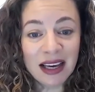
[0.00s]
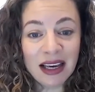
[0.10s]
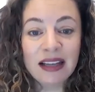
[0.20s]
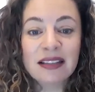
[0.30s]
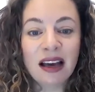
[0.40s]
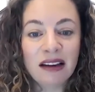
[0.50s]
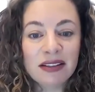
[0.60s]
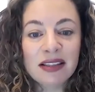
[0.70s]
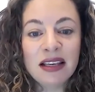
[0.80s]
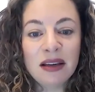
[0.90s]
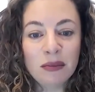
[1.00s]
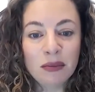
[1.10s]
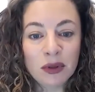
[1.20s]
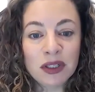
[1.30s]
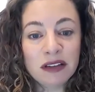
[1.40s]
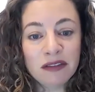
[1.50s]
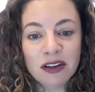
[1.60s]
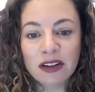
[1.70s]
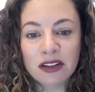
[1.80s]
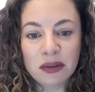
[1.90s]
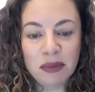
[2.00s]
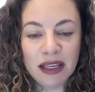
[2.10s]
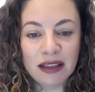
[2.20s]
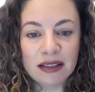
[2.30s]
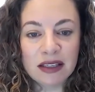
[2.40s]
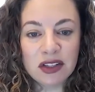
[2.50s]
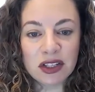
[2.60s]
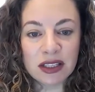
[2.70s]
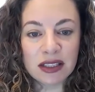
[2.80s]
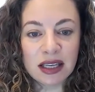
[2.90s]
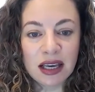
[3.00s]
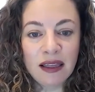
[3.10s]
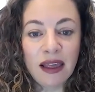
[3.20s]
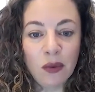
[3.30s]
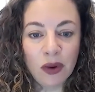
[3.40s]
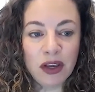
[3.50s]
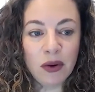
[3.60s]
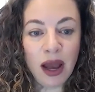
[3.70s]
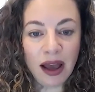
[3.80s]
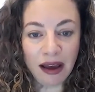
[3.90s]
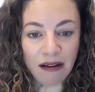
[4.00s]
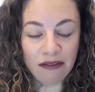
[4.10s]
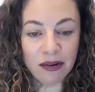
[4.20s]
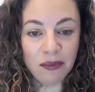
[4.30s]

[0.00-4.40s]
it is obviously more difficult to make decisions than when you have